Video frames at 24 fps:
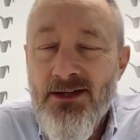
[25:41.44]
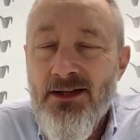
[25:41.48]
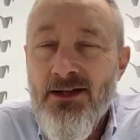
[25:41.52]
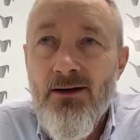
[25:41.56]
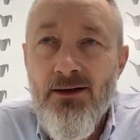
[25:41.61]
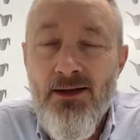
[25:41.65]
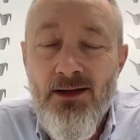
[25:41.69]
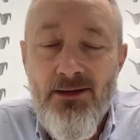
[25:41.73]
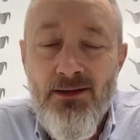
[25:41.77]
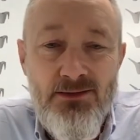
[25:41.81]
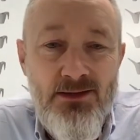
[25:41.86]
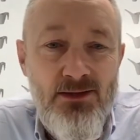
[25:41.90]

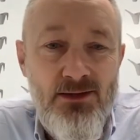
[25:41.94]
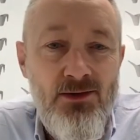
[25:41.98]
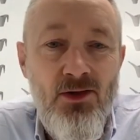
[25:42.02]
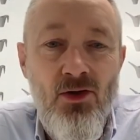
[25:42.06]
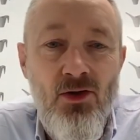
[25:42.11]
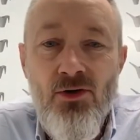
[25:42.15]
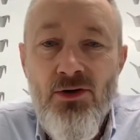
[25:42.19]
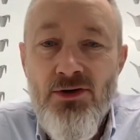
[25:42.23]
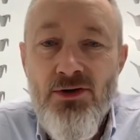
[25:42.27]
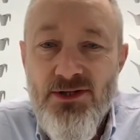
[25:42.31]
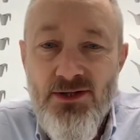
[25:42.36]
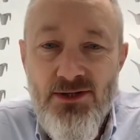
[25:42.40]
And the
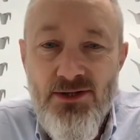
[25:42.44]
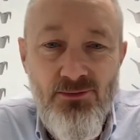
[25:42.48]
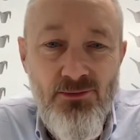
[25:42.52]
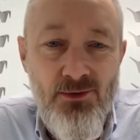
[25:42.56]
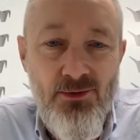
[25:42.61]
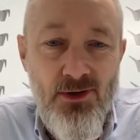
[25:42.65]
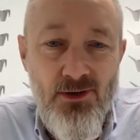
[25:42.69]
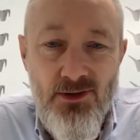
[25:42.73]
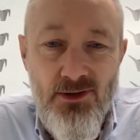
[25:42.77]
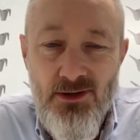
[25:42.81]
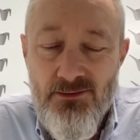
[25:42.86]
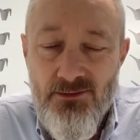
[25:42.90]
larger you
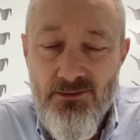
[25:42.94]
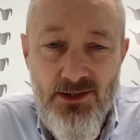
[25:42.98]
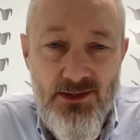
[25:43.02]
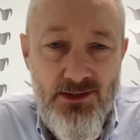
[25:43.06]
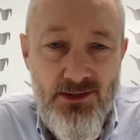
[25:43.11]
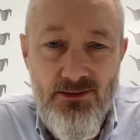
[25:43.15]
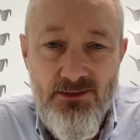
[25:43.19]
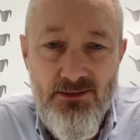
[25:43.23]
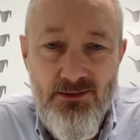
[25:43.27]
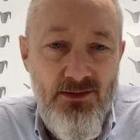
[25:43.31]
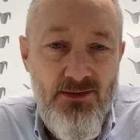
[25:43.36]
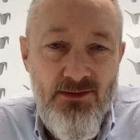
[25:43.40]
are, right,
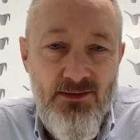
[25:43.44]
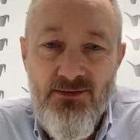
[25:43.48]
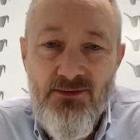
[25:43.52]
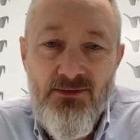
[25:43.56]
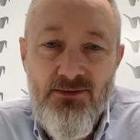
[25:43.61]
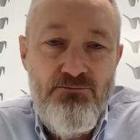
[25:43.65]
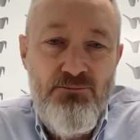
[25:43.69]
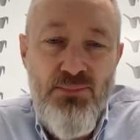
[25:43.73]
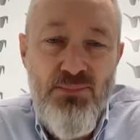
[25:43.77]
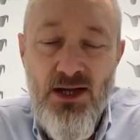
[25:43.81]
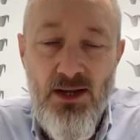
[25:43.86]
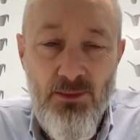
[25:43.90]
that it
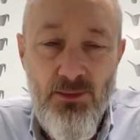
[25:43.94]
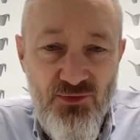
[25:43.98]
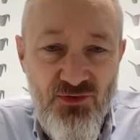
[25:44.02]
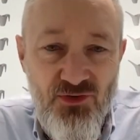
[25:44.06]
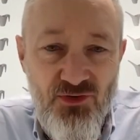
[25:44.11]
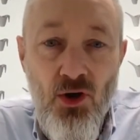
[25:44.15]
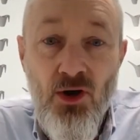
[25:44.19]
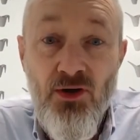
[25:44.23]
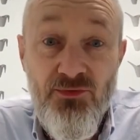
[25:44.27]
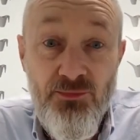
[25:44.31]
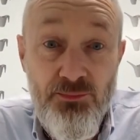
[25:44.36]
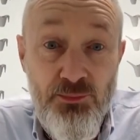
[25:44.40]
becomes
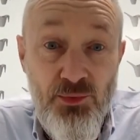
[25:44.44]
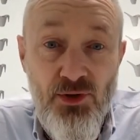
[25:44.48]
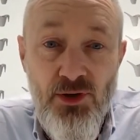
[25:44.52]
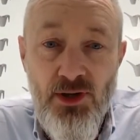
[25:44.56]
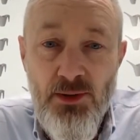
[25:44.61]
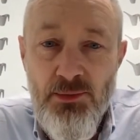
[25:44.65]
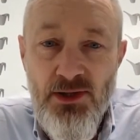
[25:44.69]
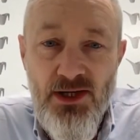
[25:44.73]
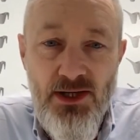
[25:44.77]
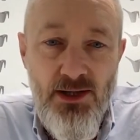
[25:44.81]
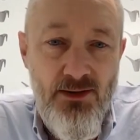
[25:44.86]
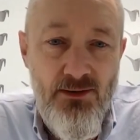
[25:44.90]
cost
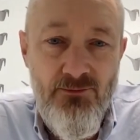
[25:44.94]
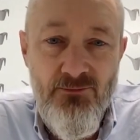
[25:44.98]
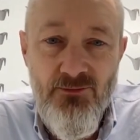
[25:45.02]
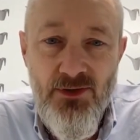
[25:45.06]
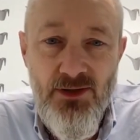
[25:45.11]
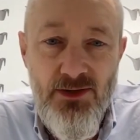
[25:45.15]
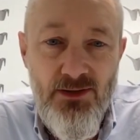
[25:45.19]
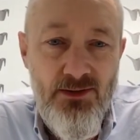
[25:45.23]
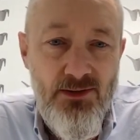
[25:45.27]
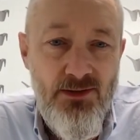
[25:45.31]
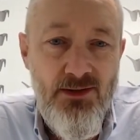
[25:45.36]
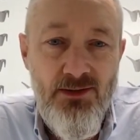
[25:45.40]
prohibitive
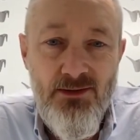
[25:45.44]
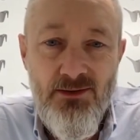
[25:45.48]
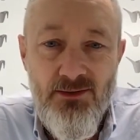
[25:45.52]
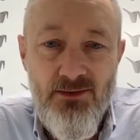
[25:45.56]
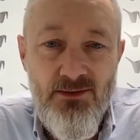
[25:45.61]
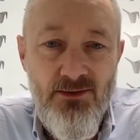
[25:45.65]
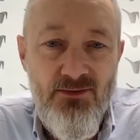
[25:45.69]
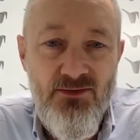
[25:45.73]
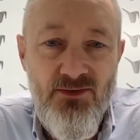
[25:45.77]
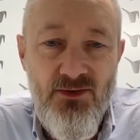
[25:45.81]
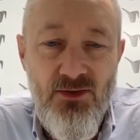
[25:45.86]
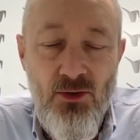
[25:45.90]
and
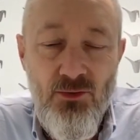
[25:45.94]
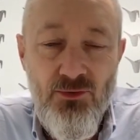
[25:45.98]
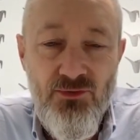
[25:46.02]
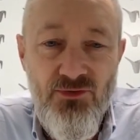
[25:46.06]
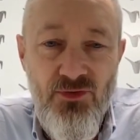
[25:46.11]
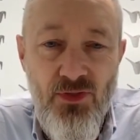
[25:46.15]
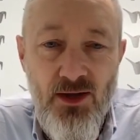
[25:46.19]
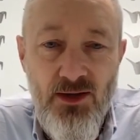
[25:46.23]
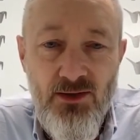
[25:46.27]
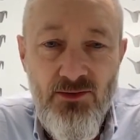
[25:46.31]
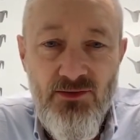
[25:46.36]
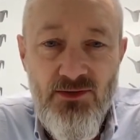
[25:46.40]
slows
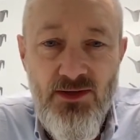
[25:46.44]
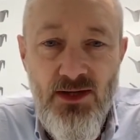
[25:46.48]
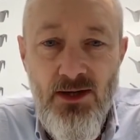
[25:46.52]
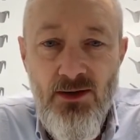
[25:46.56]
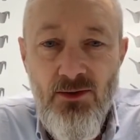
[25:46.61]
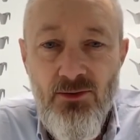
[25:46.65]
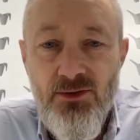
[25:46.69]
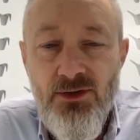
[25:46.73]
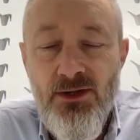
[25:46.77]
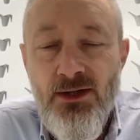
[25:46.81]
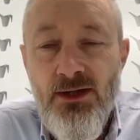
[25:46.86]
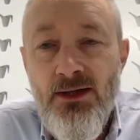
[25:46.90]
things
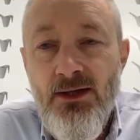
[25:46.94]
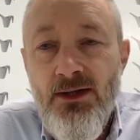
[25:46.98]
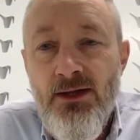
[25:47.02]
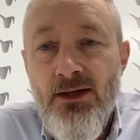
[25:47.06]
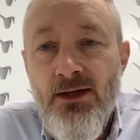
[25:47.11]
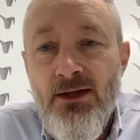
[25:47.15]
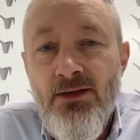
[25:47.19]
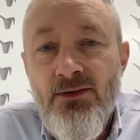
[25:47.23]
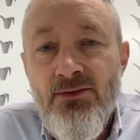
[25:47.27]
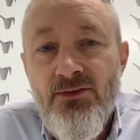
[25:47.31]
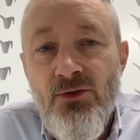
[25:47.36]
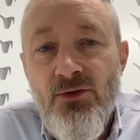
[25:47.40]
down.
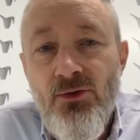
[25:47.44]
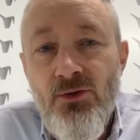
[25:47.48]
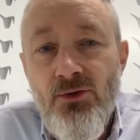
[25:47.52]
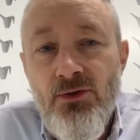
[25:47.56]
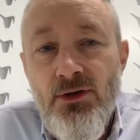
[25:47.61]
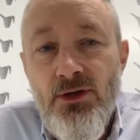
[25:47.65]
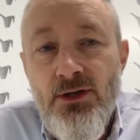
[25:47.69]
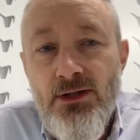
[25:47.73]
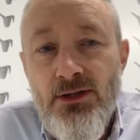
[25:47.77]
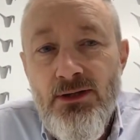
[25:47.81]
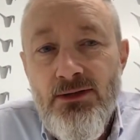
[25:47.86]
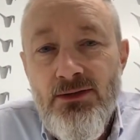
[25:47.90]
So
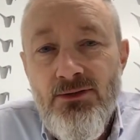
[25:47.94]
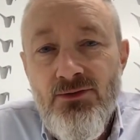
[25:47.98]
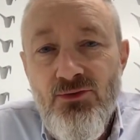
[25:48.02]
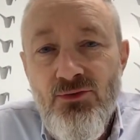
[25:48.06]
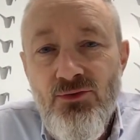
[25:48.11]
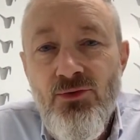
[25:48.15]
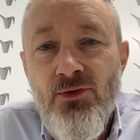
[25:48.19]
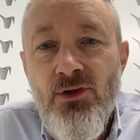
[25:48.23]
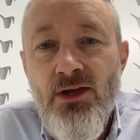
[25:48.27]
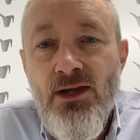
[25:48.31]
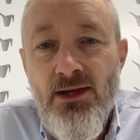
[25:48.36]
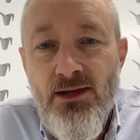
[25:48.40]

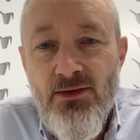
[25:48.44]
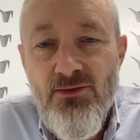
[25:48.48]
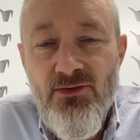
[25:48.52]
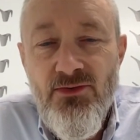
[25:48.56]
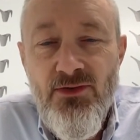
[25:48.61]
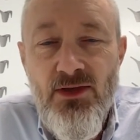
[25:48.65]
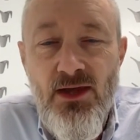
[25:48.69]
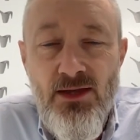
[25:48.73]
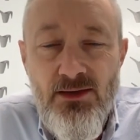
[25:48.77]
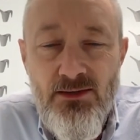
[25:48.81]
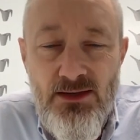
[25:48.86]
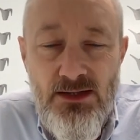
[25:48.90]
to the
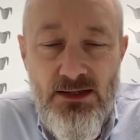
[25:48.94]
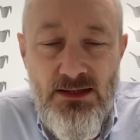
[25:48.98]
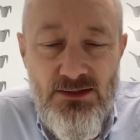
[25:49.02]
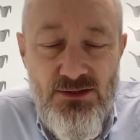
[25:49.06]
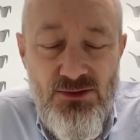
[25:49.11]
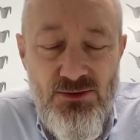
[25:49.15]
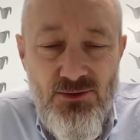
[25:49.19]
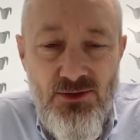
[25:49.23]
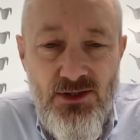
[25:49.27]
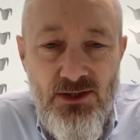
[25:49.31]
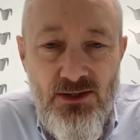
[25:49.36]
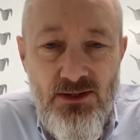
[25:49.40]
extent that
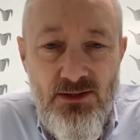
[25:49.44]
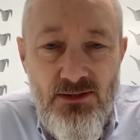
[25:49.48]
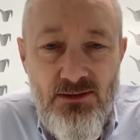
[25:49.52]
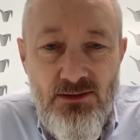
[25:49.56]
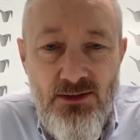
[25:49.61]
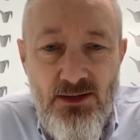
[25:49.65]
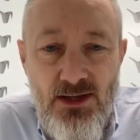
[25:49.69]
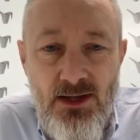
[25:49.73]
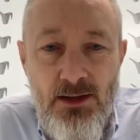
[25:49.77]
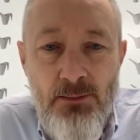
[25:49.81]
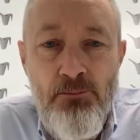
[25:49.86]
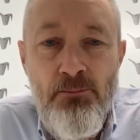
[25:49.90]
you can
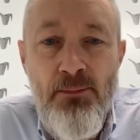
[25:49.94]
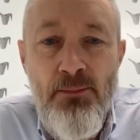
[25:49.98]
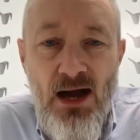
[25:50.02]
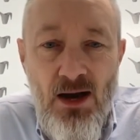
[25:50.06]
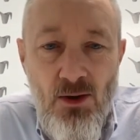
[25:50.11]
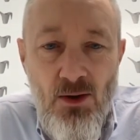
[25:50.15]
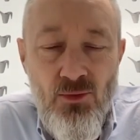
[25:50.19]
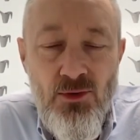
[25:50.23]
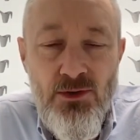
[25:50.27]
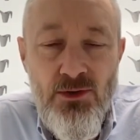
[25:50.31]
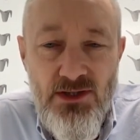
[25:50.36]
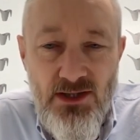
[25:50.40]

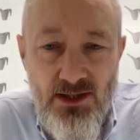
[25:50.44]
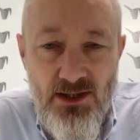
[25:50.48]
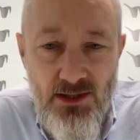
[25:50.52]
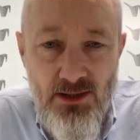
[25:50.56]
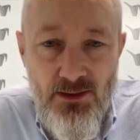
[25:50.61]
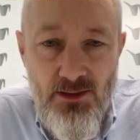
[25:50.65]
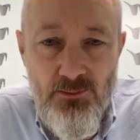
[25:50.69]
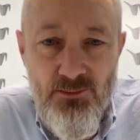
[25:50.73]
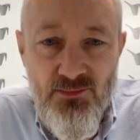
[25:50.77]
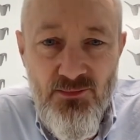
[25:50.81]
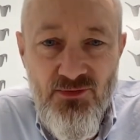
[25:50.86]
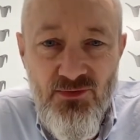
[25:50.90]
empower
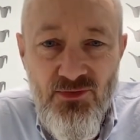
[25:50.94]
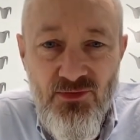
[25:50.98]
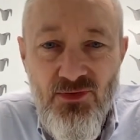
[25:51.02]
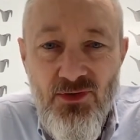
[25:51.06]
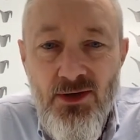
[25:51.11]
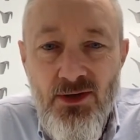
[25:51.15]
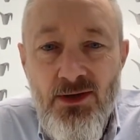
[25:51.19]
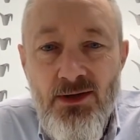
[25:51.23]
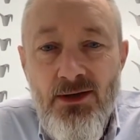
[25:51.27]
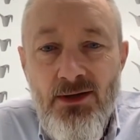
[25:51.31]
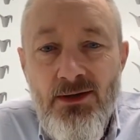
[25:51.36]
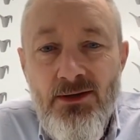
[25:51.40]
teams
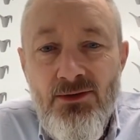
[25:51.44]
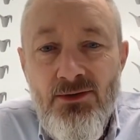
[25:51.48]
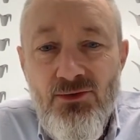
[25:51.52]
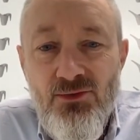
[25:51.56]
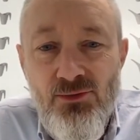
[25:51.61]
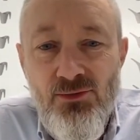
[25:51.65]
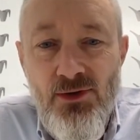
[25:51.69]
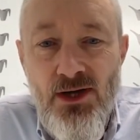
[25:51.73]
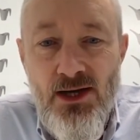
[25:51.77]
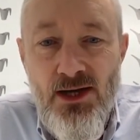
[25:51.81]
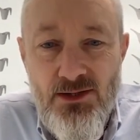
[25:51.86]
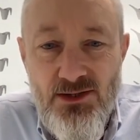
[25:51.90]

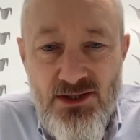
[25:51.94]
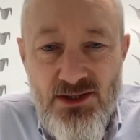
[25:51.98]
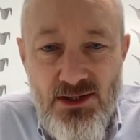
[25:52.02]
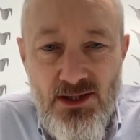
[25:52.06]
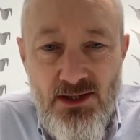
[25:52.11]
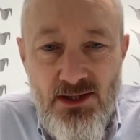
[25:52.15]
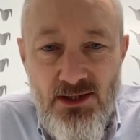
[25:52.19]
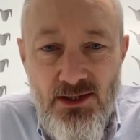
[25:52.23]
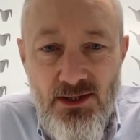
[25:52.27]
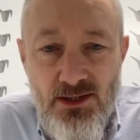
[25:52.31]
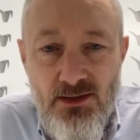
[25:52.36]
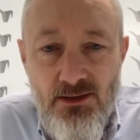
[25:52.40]
to
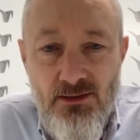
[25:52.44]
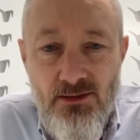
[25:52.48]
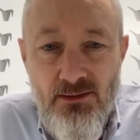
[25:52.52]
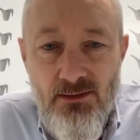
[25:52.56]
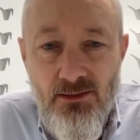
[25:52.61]
actually,